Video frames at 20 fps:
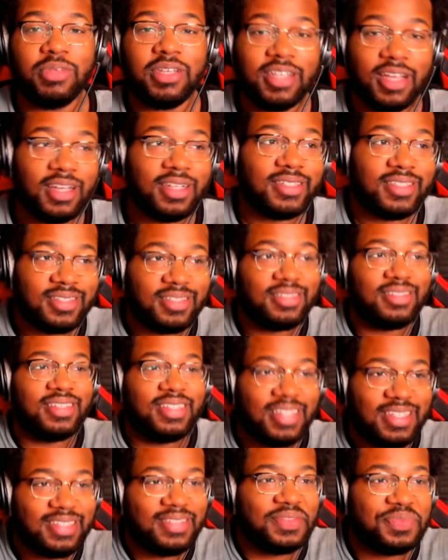because,
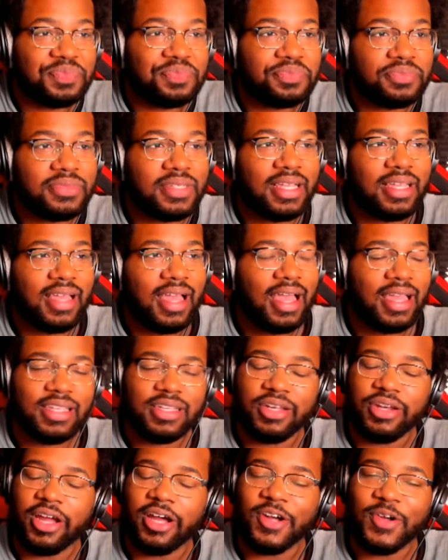
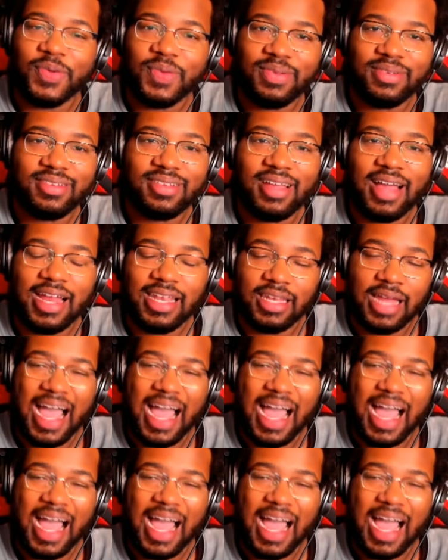you know, I,